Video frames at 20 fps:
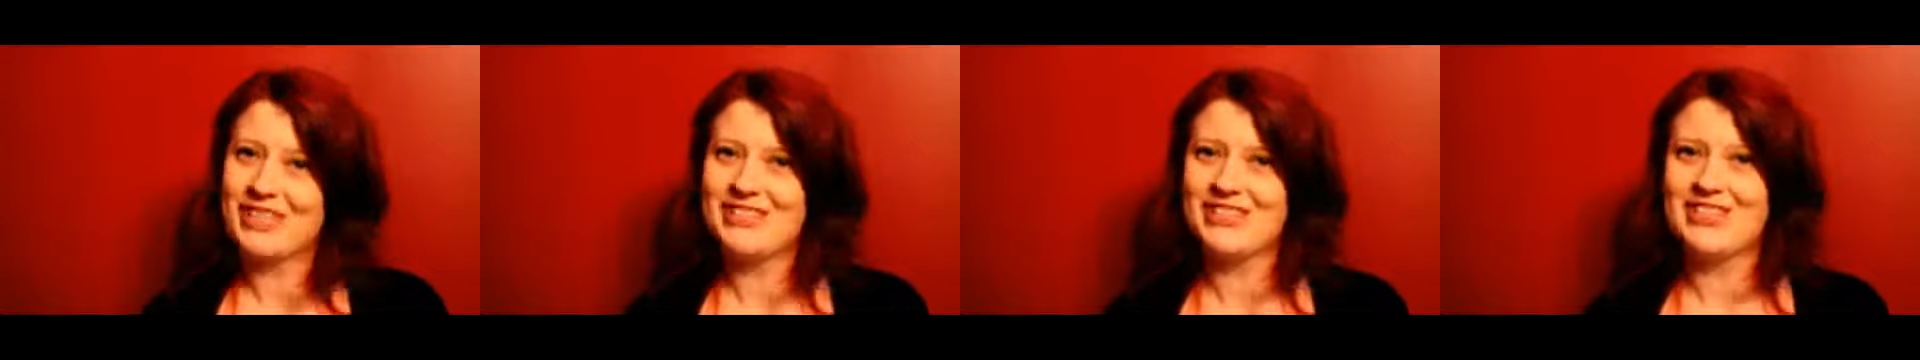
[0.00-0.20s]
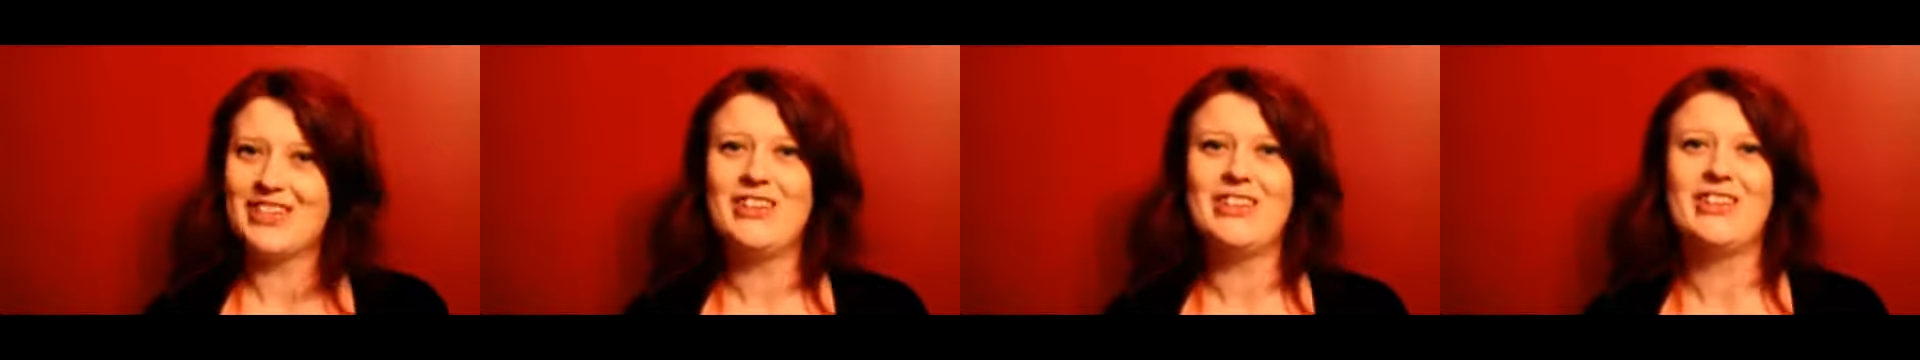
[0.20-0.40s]

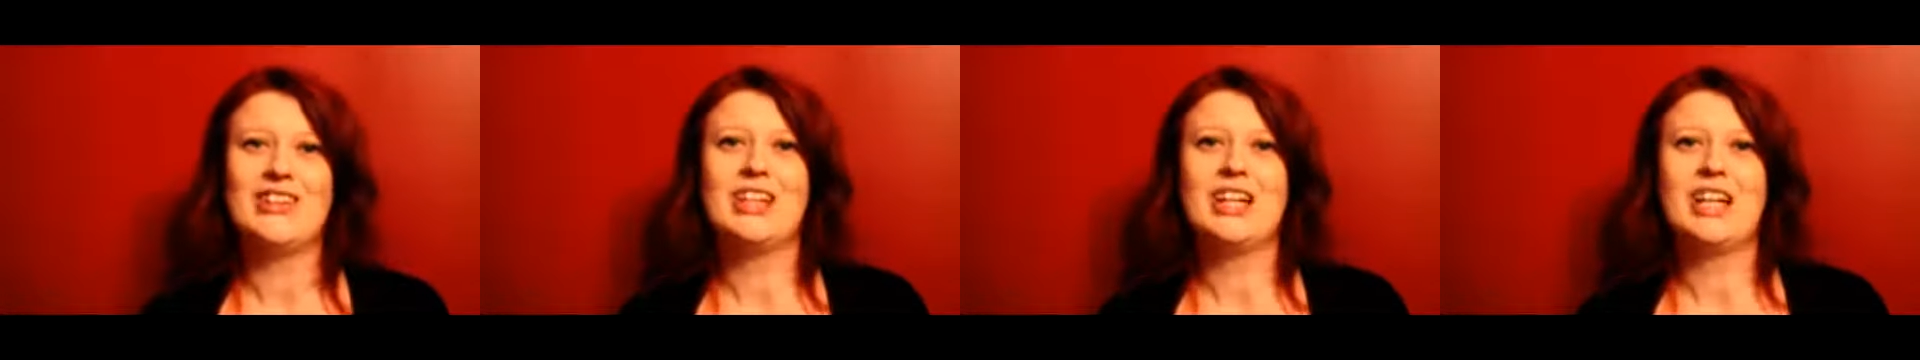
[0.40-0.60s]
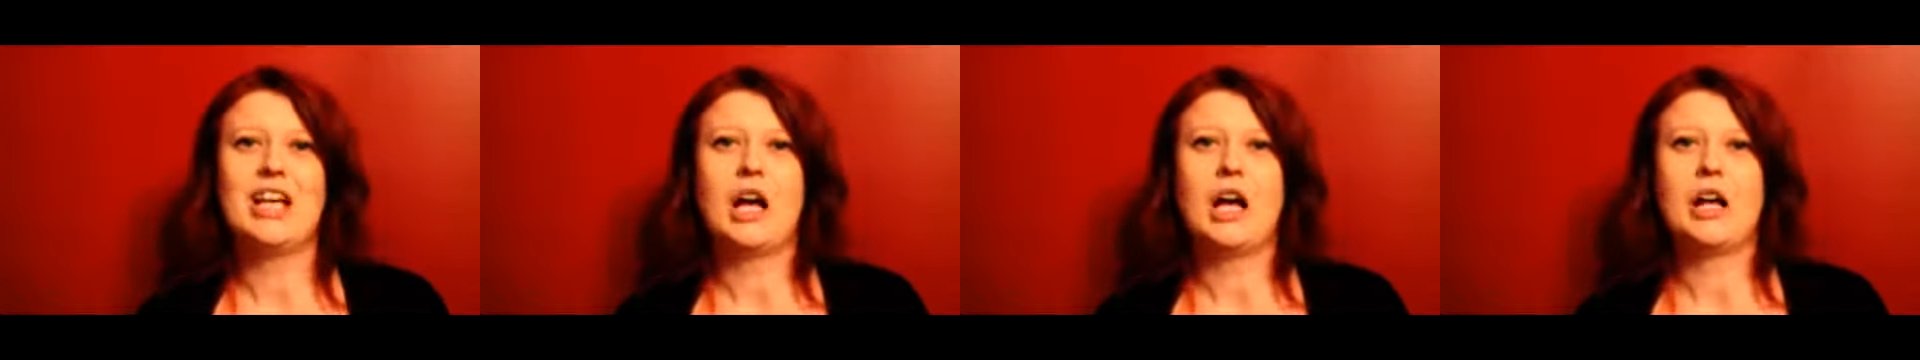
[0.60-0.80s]
So
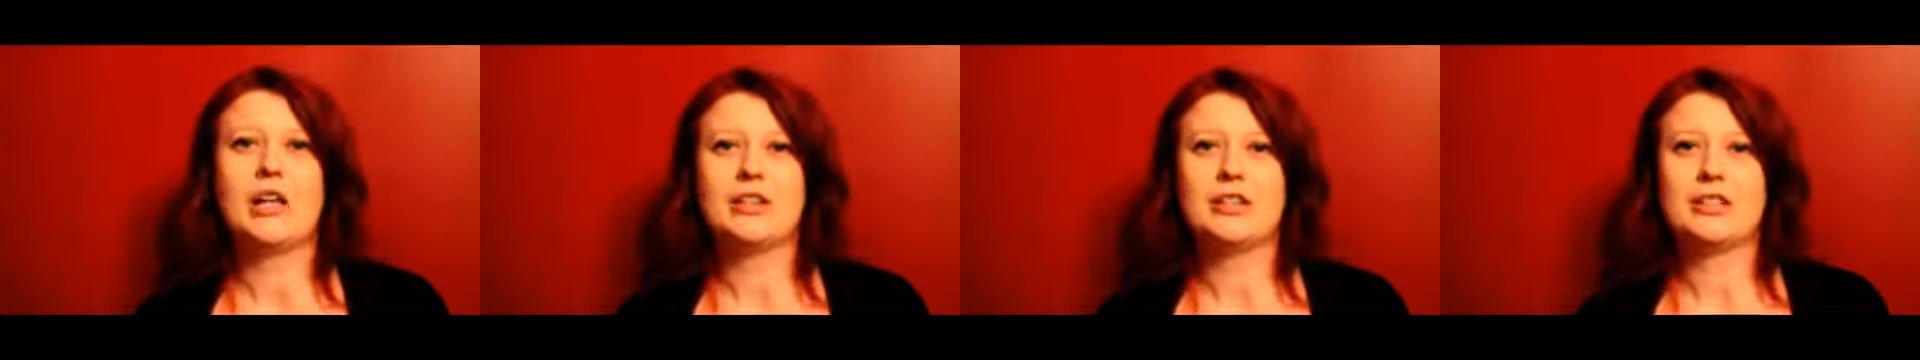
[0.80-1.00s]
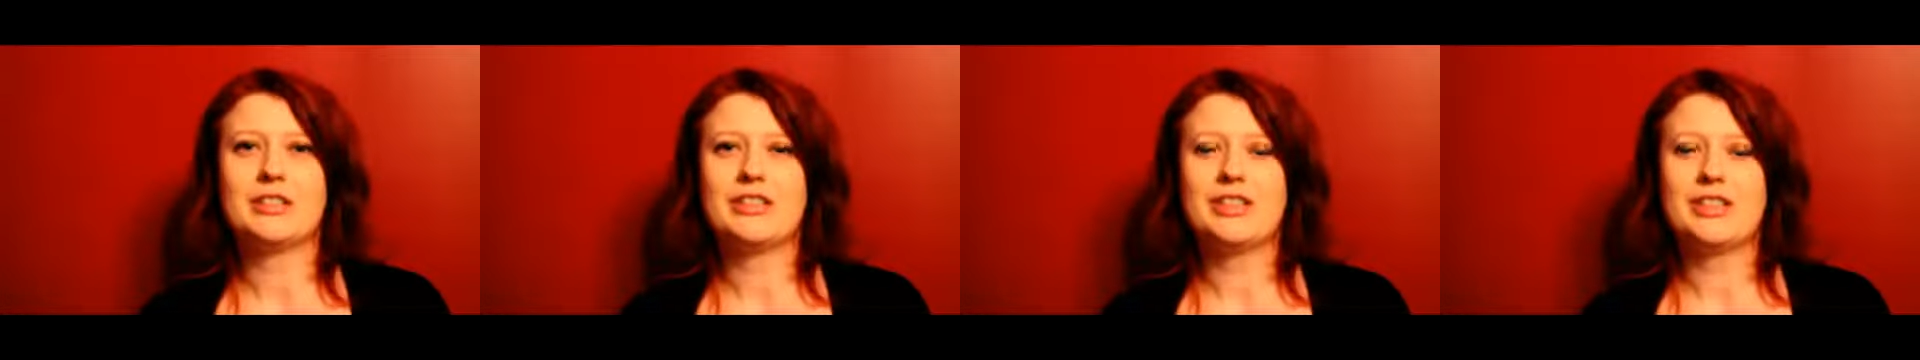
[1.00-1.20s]
I'll
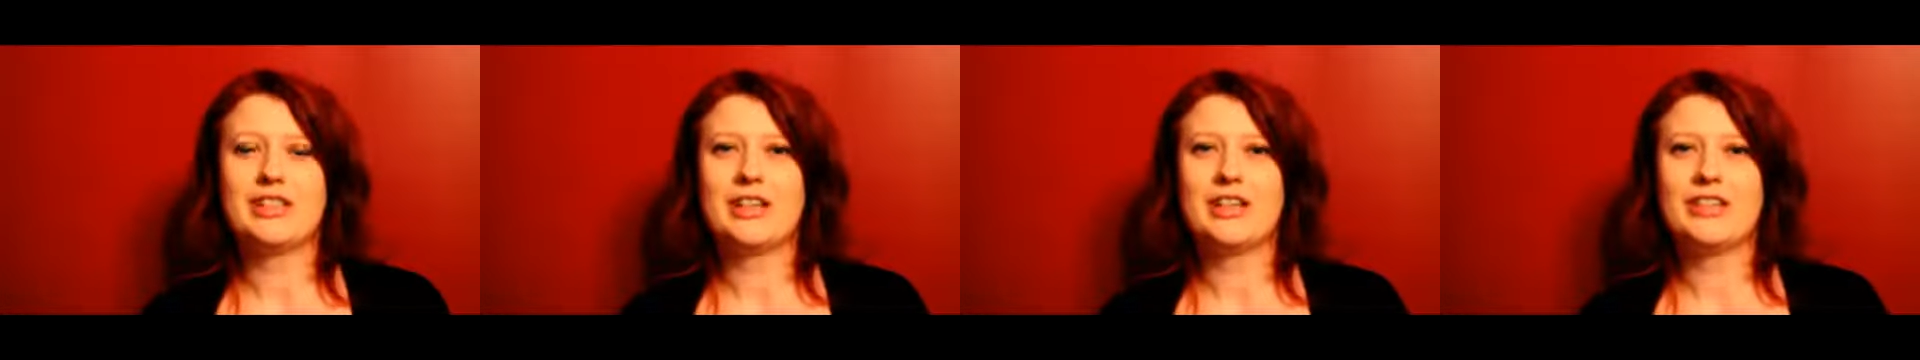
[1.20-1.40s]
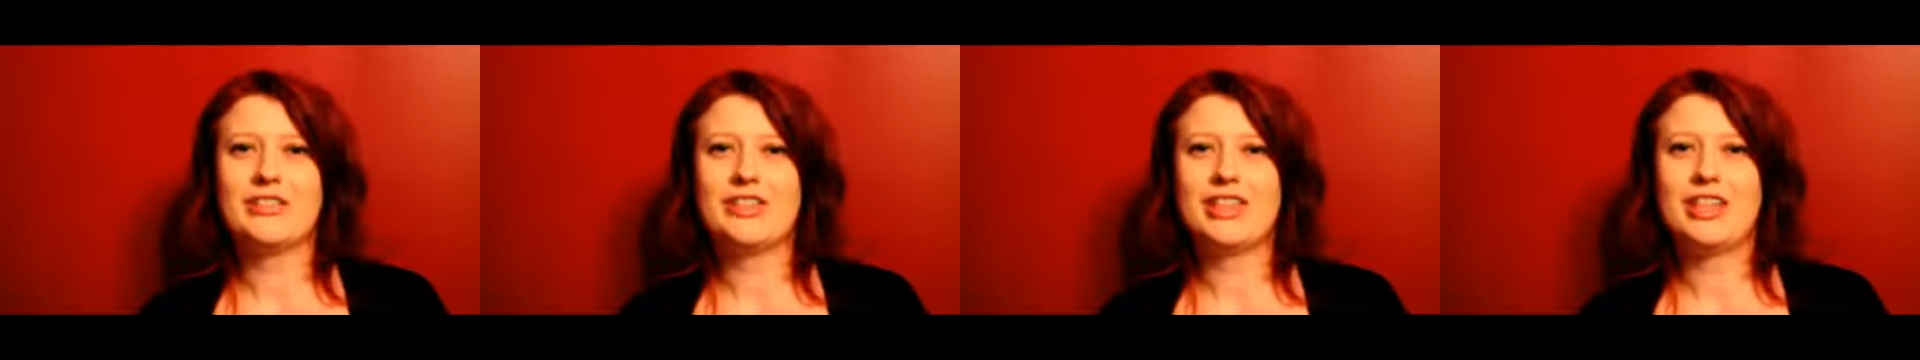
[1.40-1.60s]
talk to you
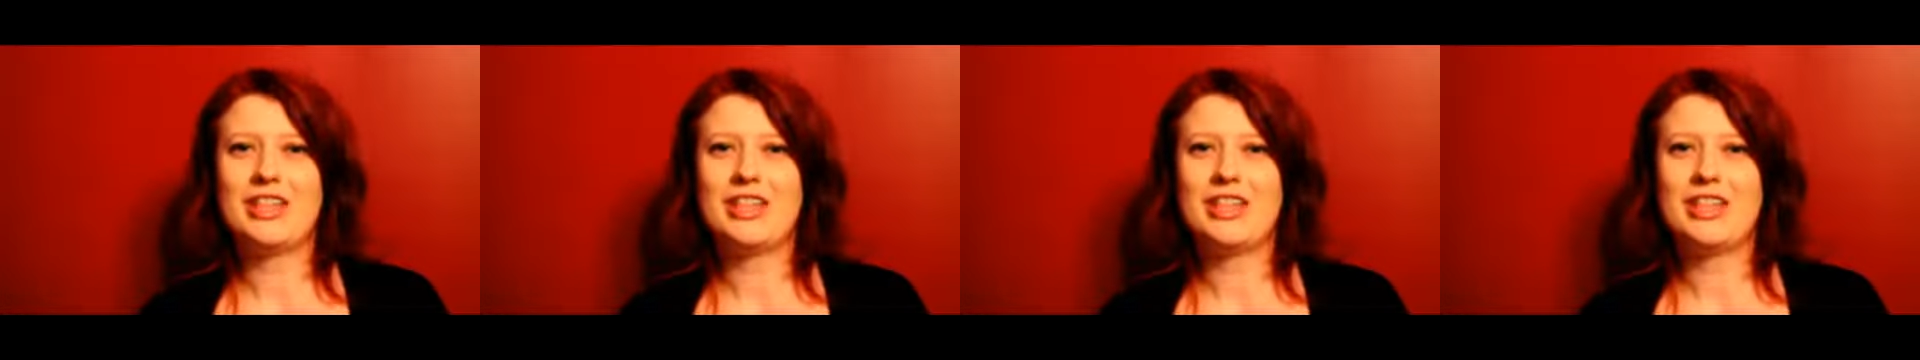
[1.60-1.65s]
guys